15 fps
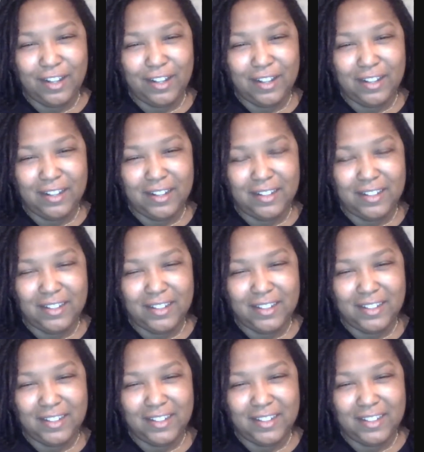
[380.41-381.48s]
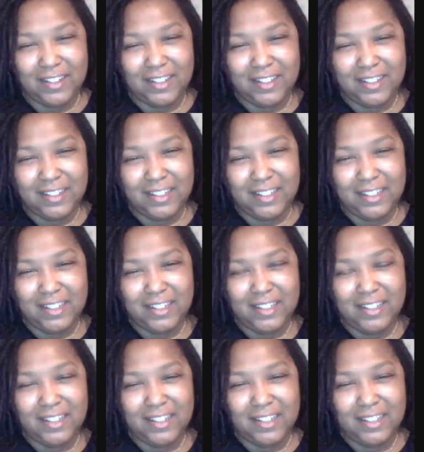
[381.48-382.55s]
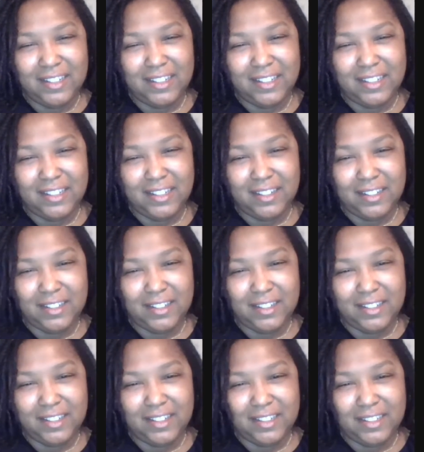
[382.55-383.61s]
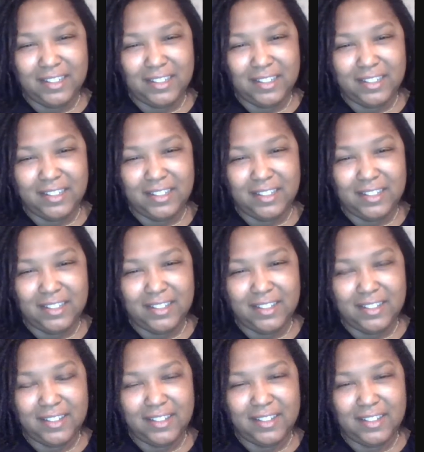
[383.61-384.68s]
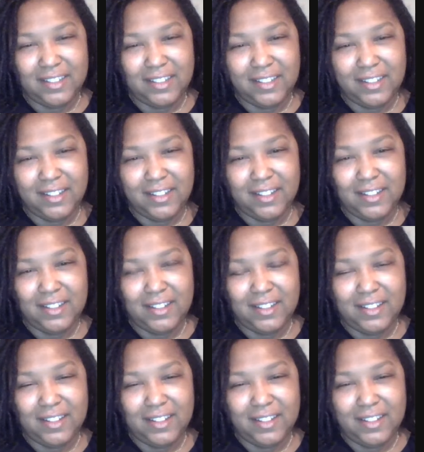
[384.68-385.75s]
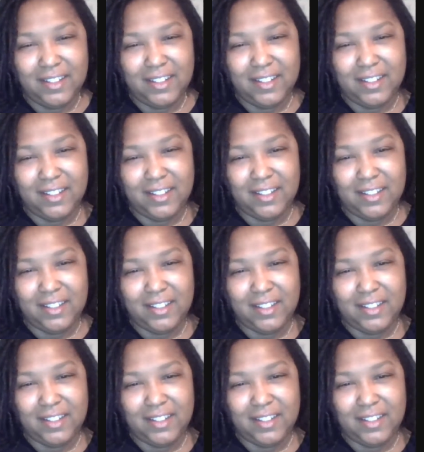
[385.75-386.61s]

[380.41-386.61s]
(silent)